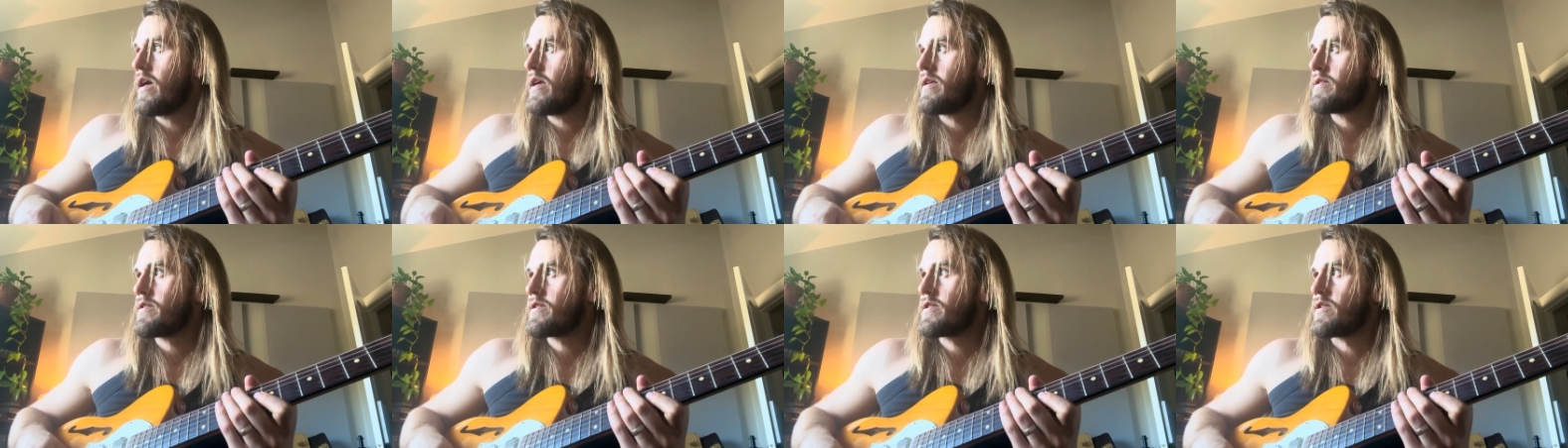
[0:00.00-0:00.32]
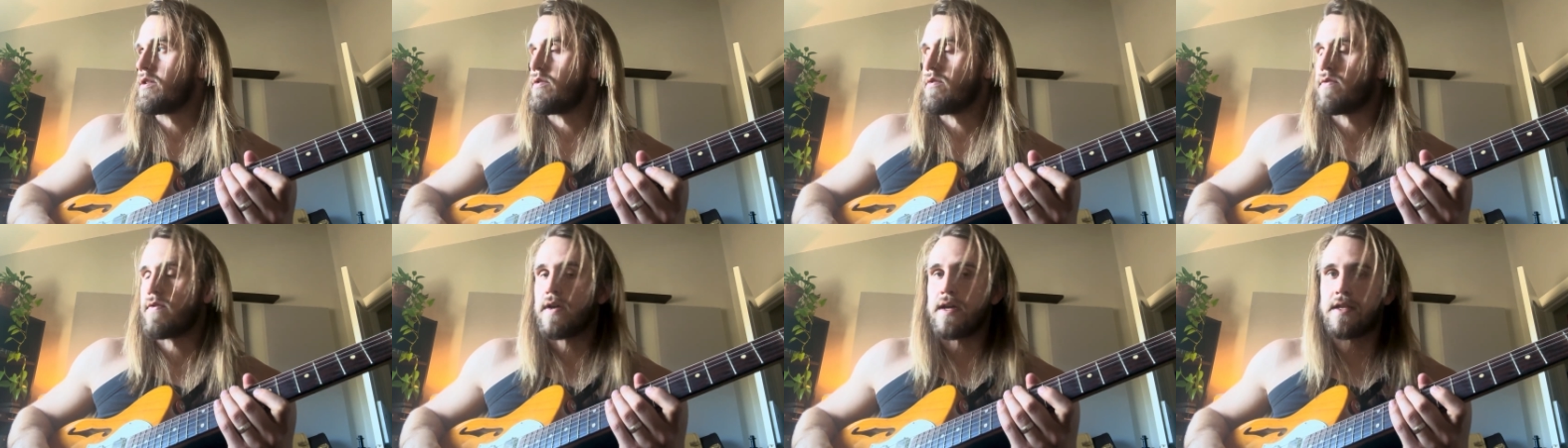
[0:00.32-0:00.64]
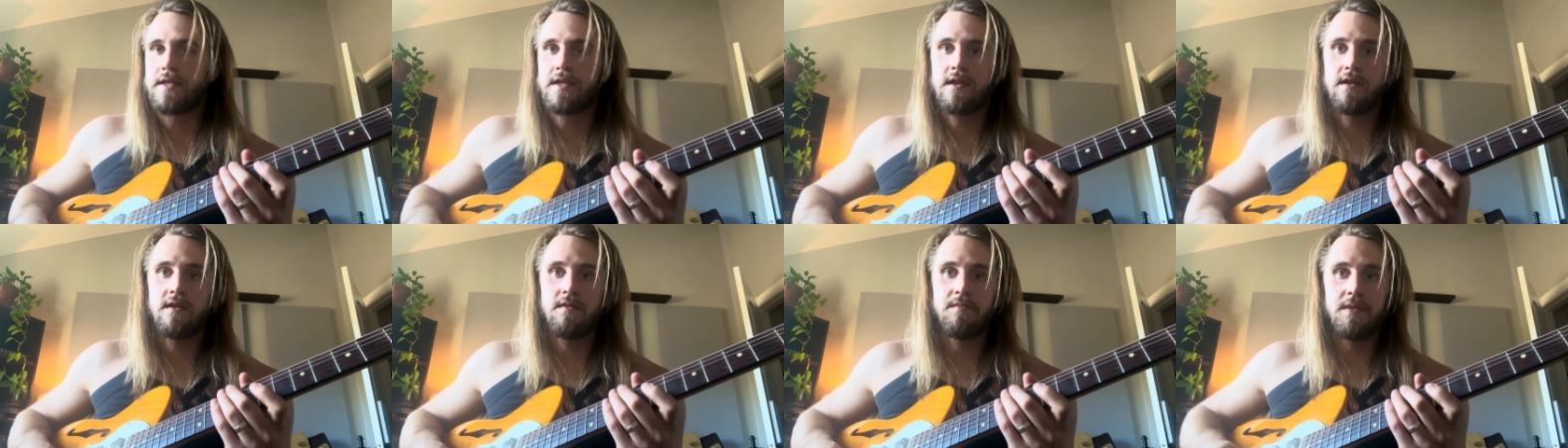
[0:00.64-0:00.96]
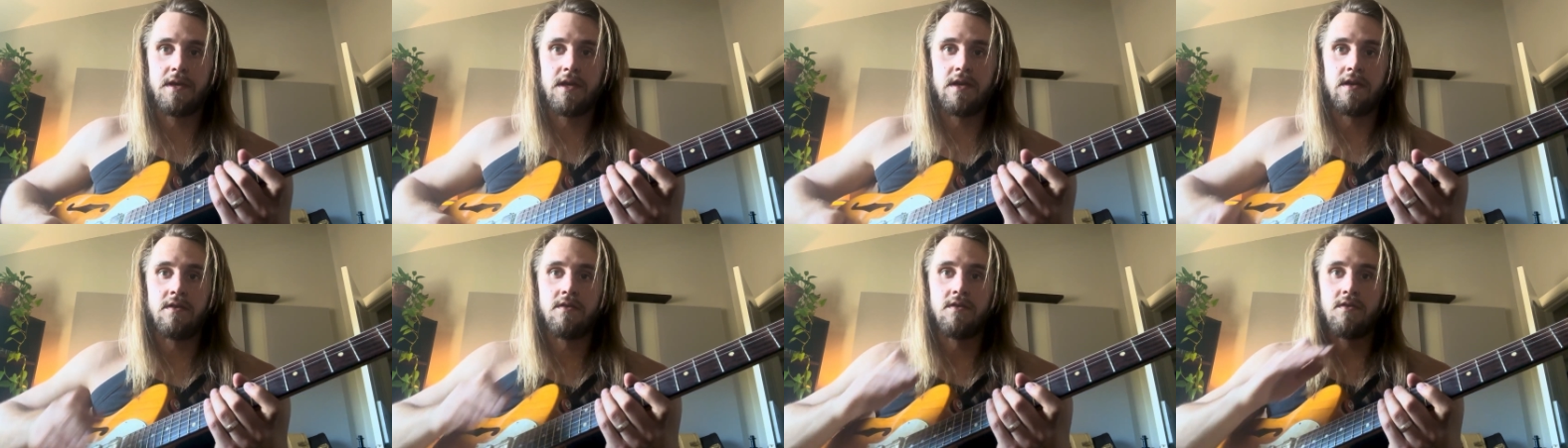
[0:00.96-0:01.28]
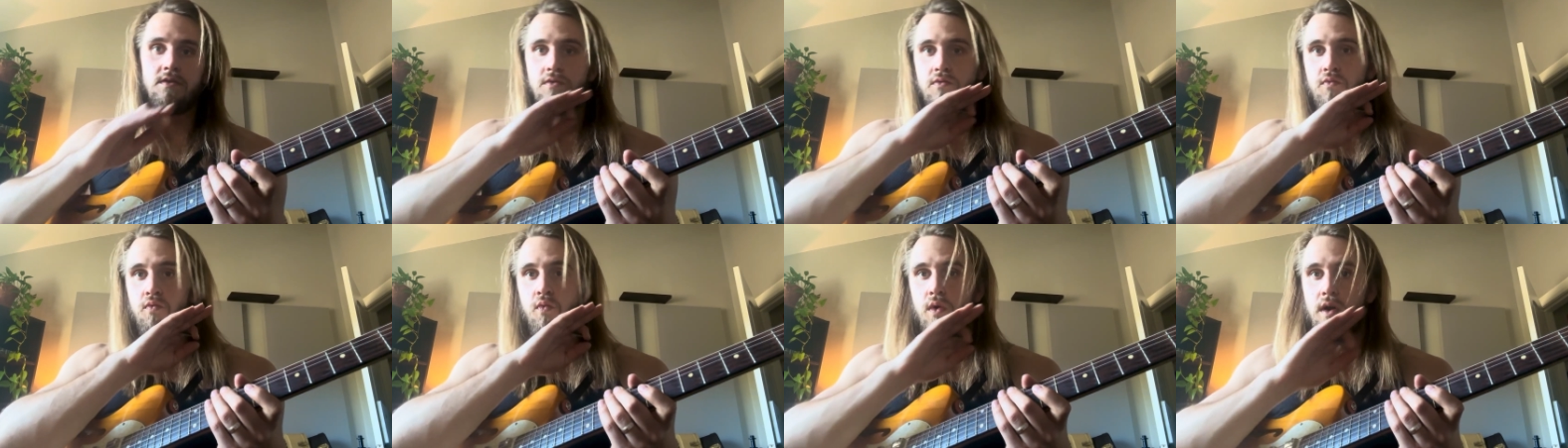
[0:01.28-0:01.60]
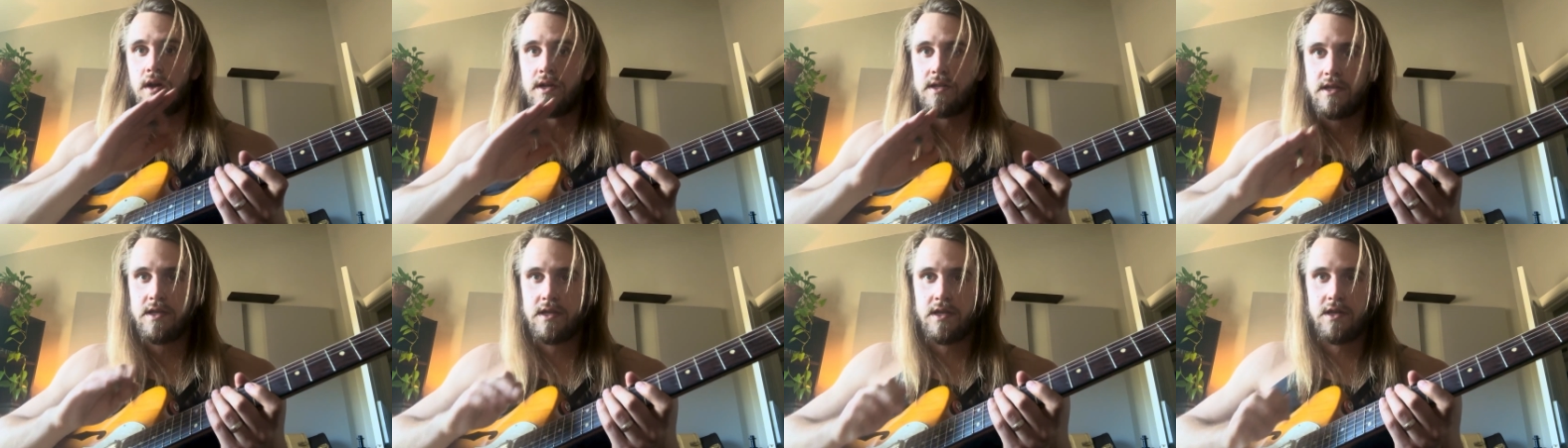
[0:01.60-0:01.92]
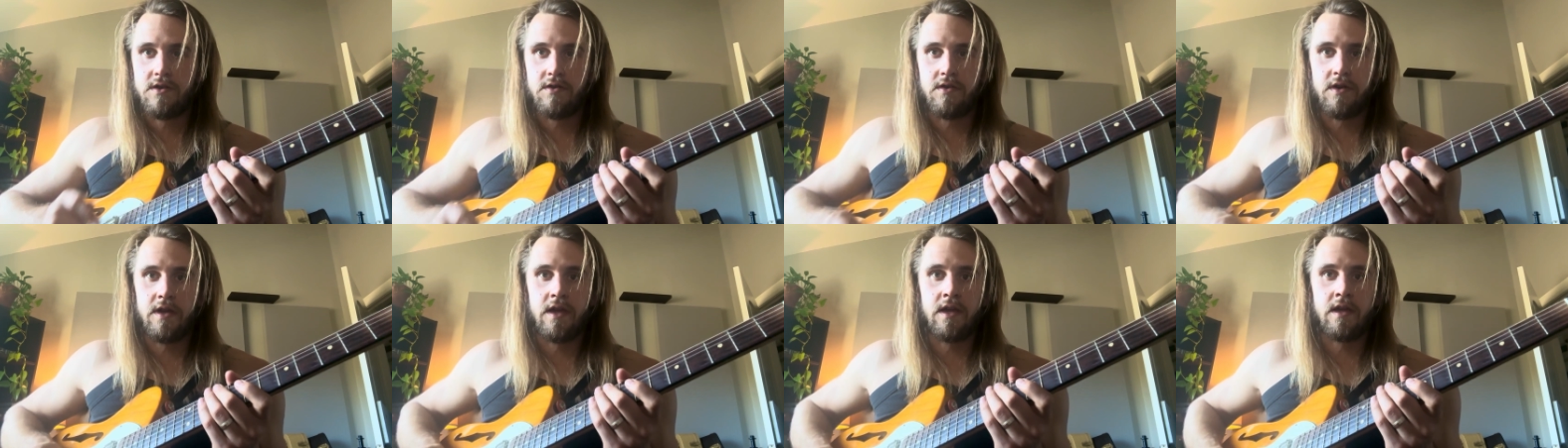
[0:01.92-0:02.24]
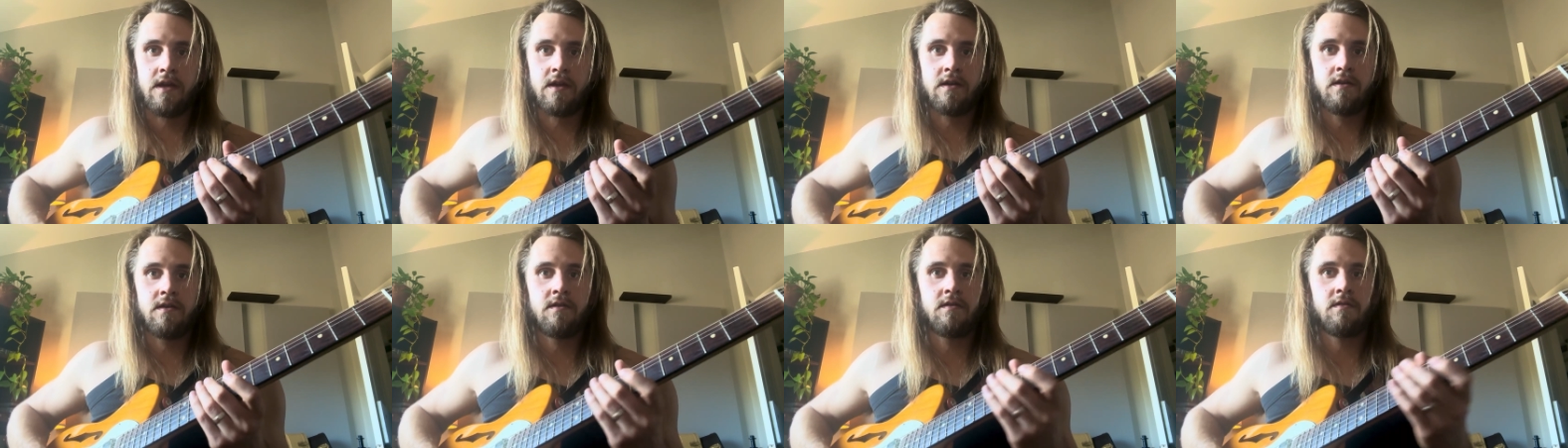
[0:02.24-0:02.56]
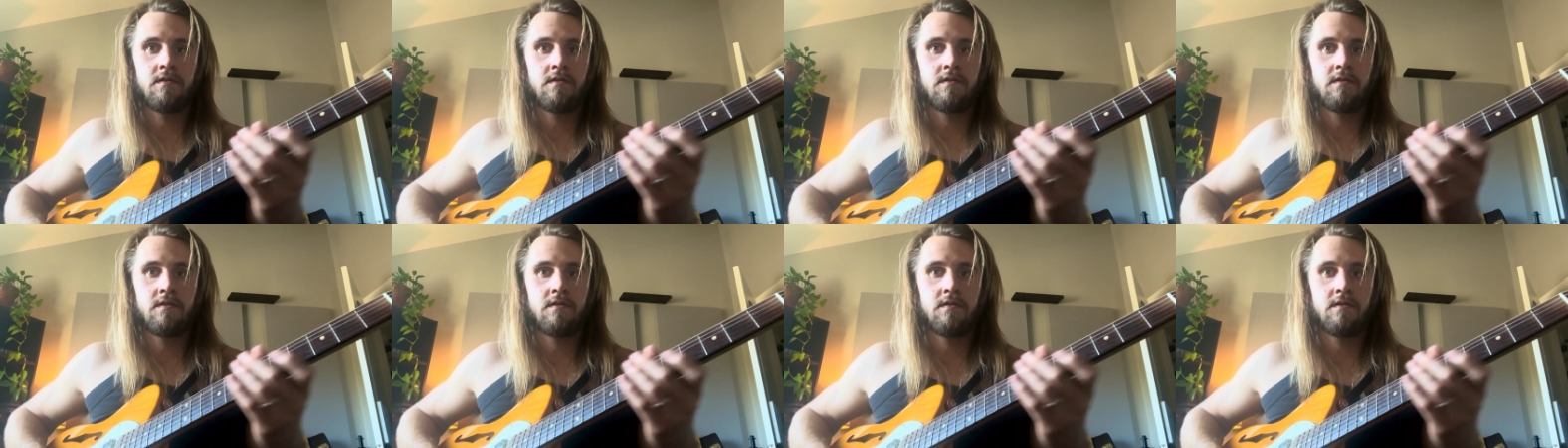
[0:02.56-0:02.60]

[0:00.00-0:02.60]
So that's going to be one string.